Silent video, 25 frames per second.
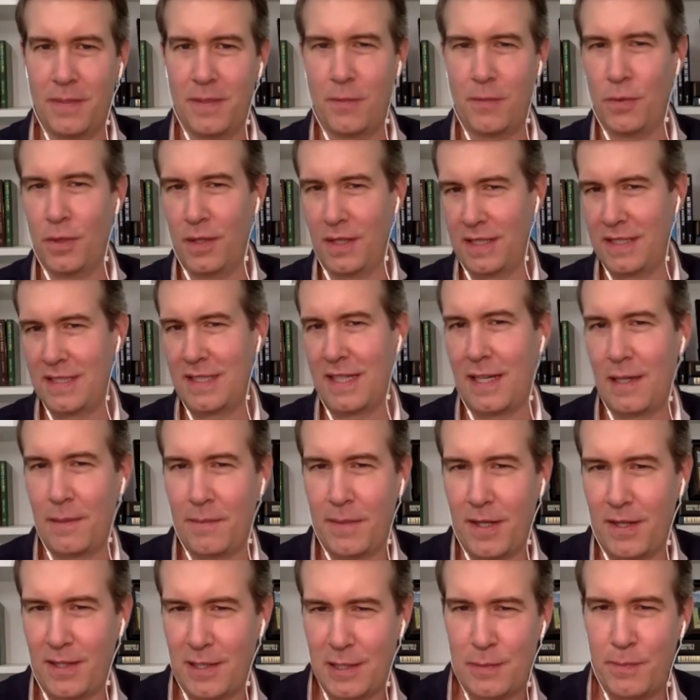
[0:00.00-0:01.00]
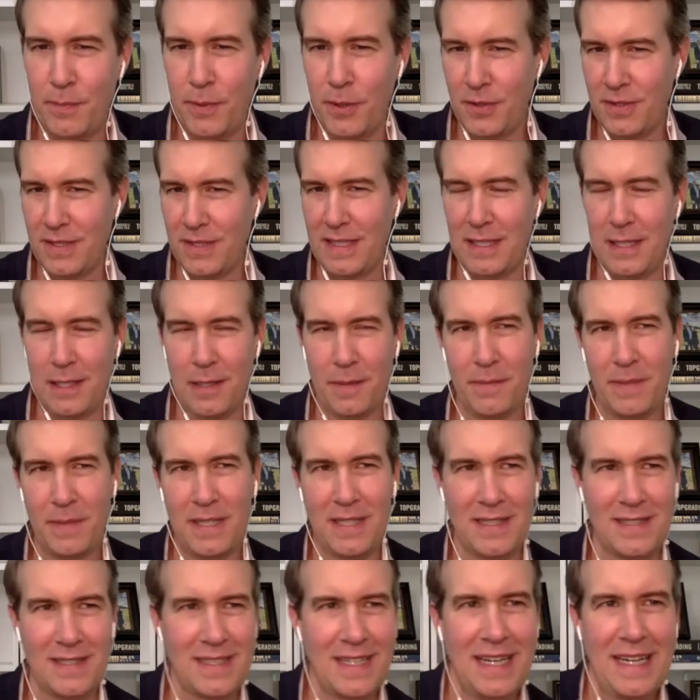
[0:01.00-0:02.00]
And I'm really excited about exposing him,
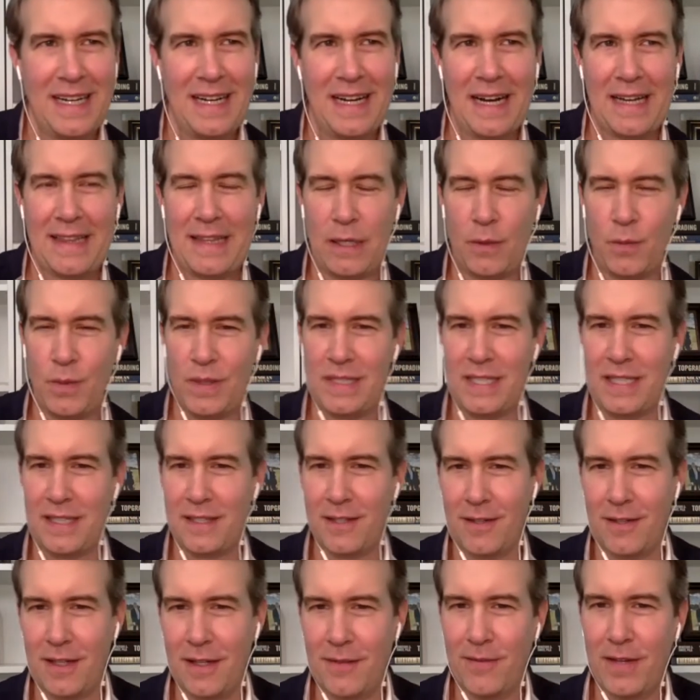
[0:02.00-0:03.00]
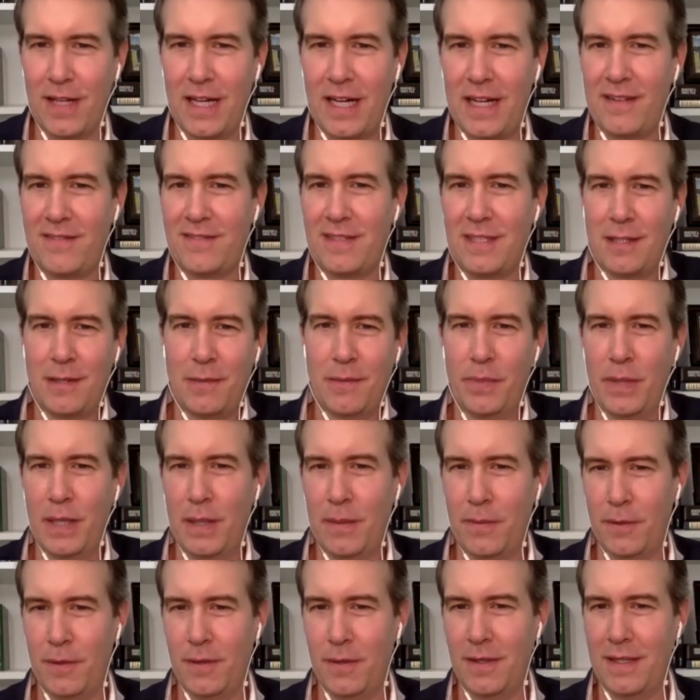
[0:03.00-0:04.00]
because I think we tend to live lives in the
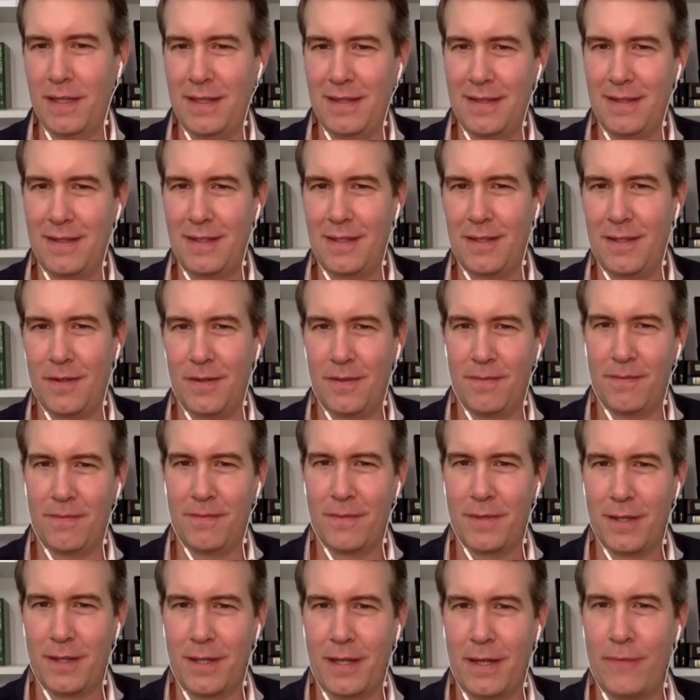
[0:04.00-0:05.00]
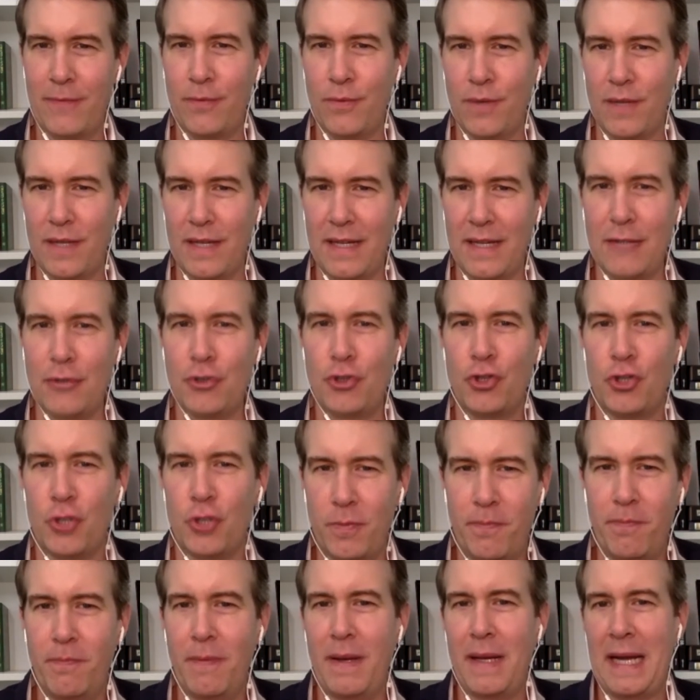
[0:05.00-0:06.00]
bubble, and, you know, life really
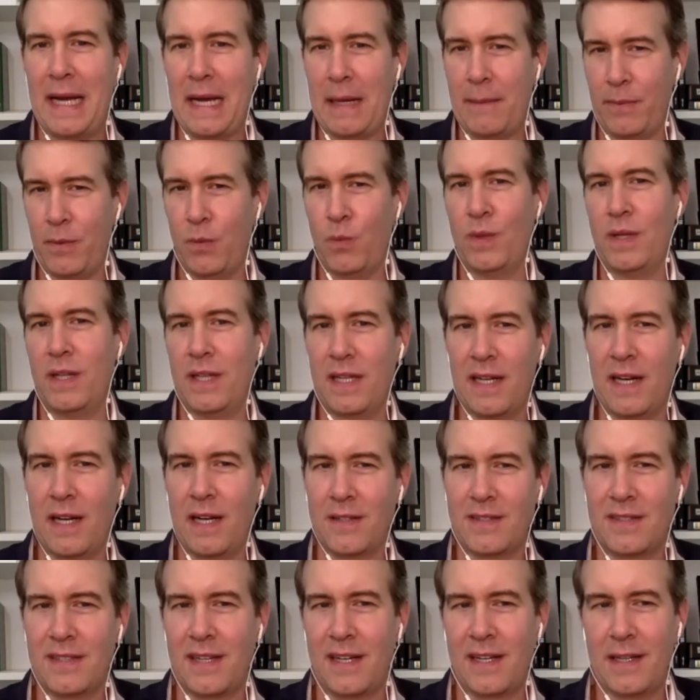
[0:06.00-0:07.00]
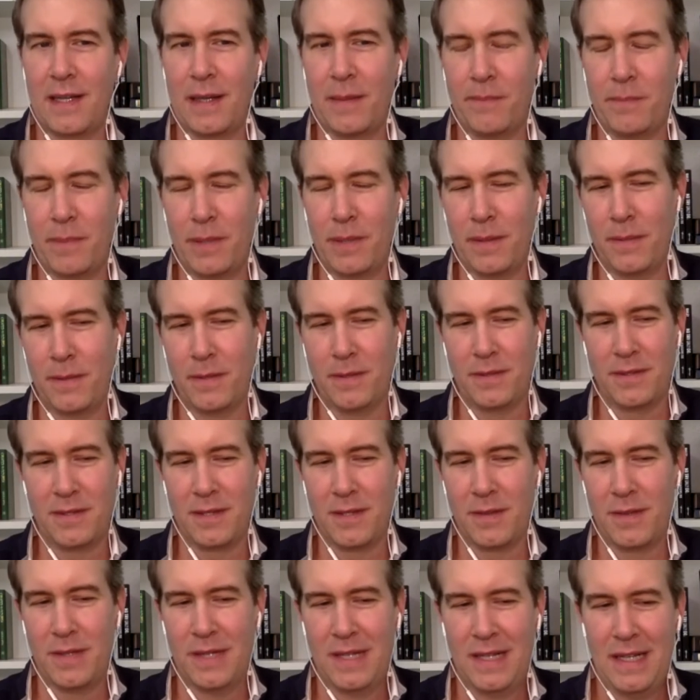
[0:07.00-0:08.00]
should happen when you get outside that bubble.
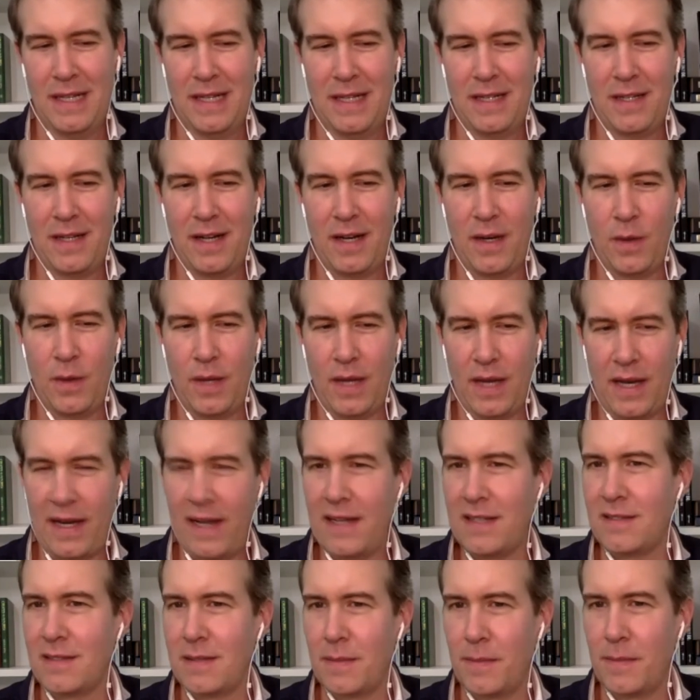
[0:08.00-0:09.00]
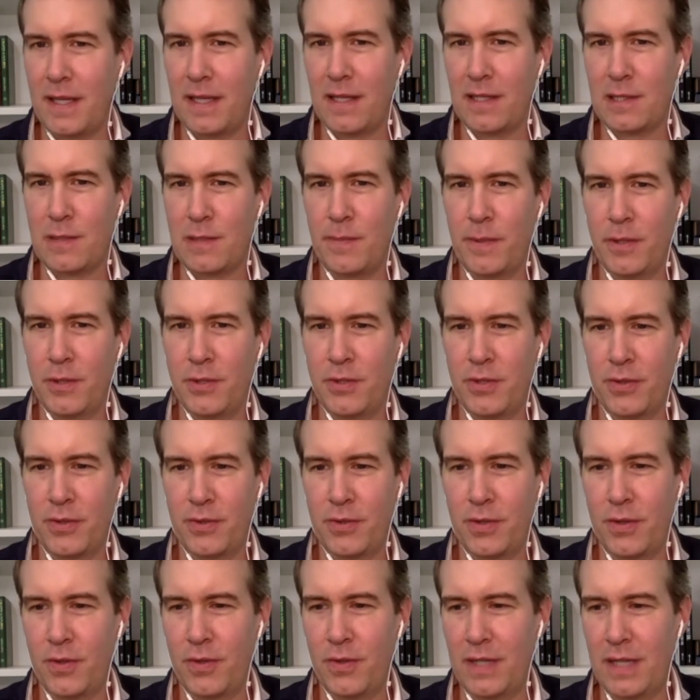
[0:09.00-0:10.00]
So, you know, I had some of that exposure
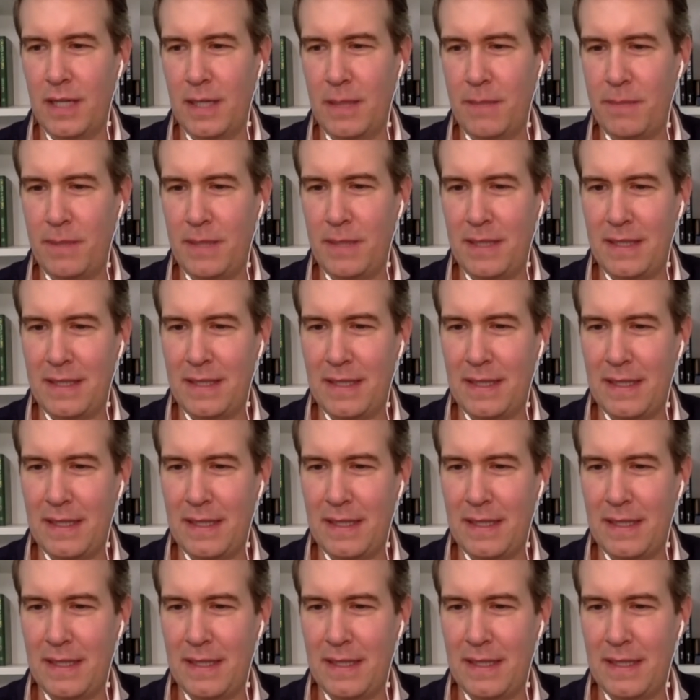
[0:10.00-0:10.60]
growing up, and,